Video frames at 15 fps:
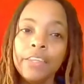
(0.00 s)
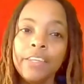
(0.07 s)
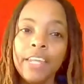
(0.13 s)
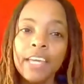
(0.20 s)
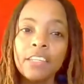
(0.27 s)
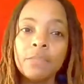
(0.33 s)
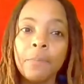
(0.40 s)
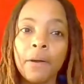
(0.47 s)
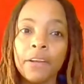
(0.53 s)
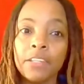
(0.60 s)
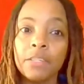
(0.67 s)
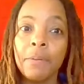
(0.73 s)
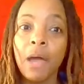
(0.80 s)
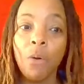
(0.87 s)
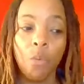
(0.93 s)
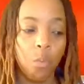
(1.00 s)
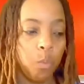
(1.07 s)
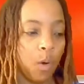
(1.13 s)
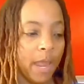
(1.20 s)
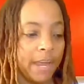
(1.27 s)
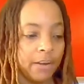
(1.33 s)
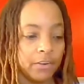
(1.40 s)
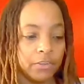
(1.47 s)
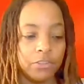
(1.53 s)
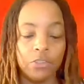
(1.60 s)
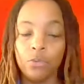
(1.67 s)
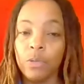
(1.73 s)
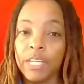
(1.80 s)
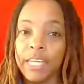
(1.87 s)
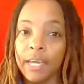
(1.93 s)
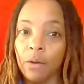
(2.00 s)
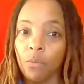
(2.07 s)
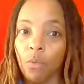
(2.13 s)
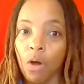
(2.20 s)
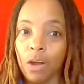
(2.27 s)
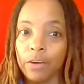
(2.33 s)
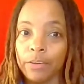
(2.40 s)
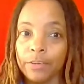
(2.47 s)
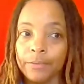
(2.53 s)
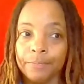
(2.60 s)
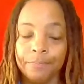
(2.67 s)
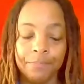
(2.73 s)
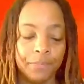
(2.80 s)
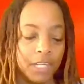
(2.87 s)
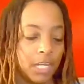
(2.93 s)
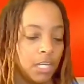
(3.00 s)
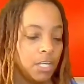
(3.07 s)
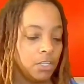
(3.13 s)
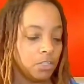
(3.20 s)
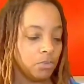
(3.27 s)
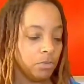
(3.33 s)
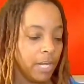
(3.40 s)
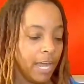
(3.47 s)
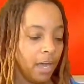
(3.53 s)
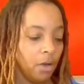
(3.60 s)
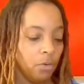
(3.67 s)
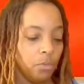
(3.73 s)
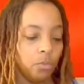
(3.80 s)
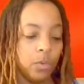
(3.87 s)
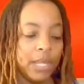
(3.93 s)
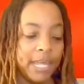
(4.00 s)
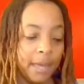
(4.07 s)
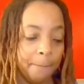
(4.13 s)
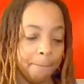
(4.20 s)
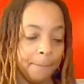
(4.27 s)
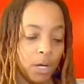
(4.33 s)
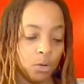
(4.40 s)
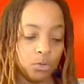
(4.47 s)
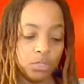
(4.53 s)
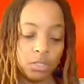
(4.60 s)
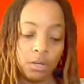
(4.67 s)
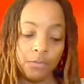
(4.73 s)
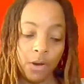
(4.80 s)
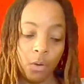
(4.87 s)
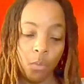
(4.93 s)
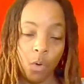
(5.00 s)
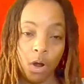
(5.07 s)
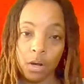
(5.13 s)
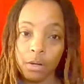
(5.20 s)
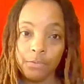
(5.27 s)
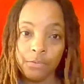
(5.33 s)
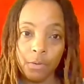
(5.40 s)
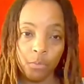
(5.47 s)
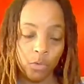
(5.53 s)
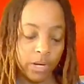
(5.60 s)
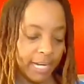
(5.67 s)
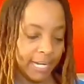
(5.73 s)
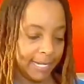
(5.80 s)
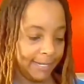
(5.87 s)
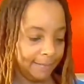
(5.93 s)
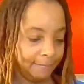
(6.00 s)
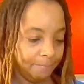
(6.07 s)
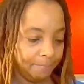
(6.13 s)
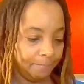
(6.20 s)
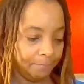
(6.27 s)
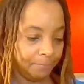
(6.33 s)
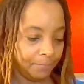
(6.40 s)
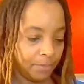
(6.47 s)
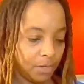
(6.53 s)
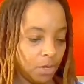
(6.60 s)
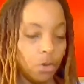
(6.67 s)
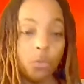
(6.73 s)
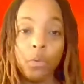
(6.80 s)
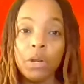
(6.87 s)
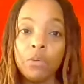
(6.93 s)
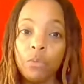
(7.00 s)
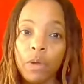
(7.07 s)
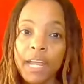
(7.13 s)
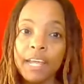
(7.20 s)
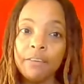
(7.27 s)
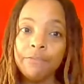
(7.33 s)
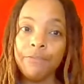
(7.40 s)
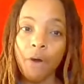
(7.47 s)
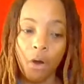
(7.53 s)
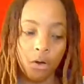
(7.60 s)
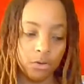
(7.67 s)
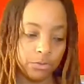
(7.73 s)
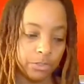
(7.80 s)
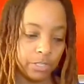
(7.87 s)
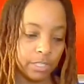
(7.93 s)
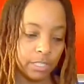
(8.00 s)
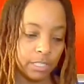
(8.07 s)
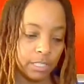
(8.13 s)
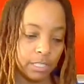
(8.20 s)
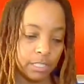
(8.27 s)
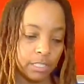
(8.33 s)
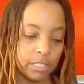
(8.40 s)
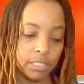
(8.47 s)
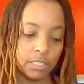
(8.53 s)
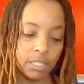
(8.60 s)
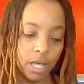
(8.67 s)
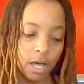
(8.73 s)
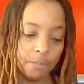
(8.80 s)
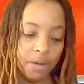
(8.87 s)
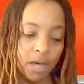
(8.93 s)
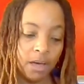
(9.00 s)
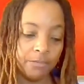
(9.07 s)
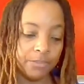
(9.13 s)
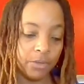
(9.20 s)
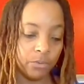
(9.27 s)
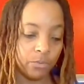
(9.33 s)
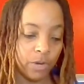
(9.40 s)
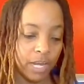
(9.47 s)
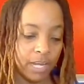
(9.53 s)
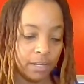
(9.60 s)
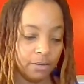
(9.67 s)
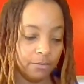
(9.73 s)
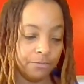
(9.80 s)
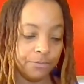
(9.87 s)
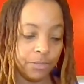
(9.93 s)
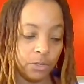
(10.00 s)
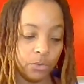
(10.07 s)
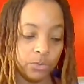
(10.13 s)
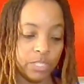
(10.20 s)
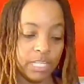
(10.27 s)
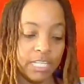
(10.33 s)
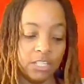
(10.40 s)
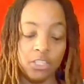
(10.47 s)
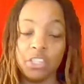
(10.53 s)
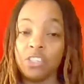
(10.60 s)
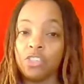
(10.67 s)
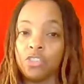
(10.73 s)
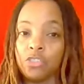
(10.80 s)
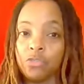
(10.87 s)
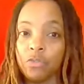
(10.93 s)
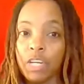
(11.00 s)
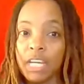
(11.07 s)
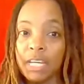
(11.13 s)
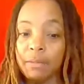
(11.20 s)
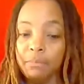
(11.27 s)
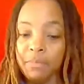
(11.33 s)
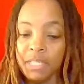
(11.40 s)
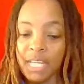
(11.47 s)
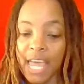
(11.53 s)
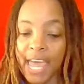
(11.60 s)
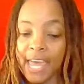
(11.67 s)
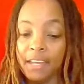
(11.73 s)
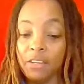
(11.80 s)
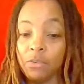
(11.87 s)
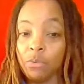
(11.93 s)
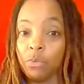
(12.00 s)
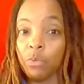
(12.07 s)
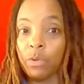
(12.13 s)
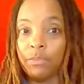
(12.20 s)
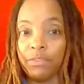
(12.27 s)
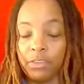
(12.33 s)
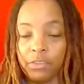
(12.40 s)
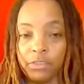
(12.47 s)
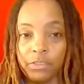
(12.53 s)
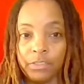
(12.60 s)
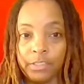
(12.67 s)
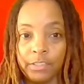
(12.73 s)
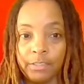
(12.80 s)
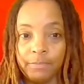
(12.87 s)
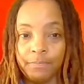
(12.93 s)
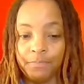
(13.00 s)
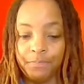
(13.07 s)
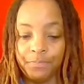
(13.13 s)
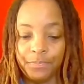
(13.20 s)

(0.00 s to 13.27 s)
The next part is about, where do we get water? So now we get most of our water from rain. When rain falls, some of the rain flows into streams and rivers.